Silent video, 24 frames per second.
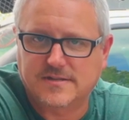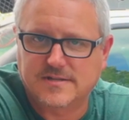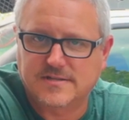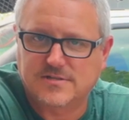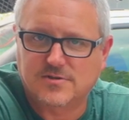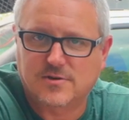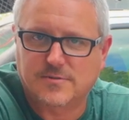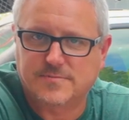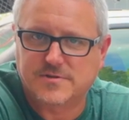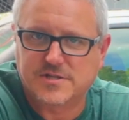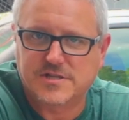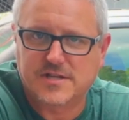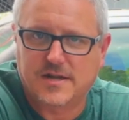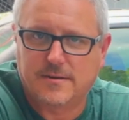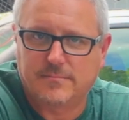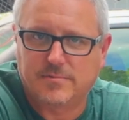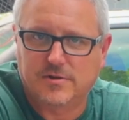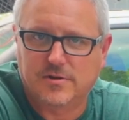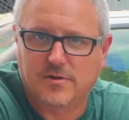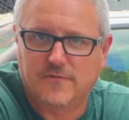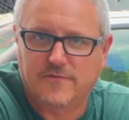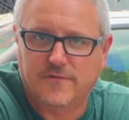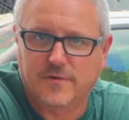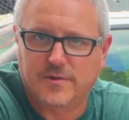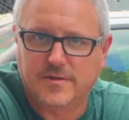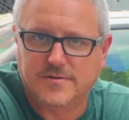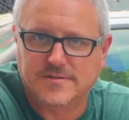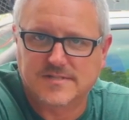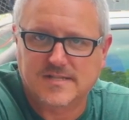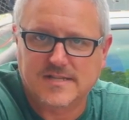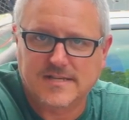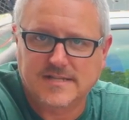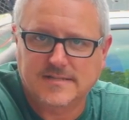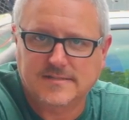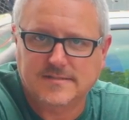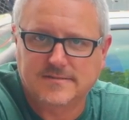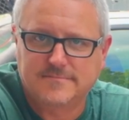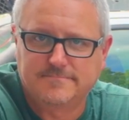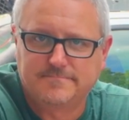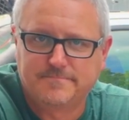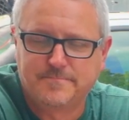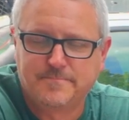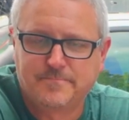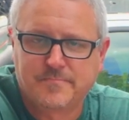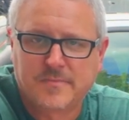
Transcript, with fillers: the description down below for those links.